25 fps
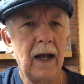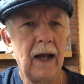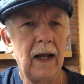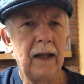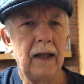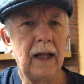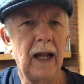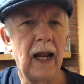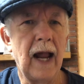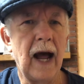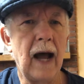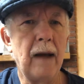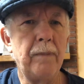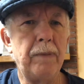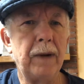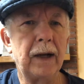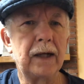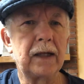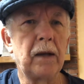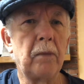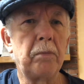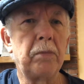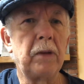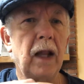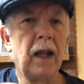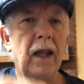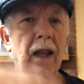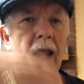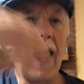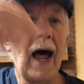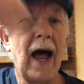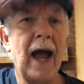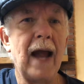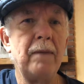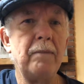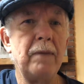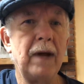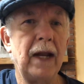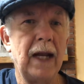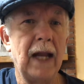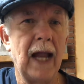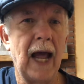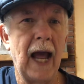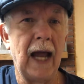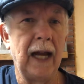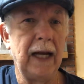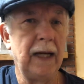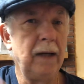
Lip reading: that I picked up the lime in that.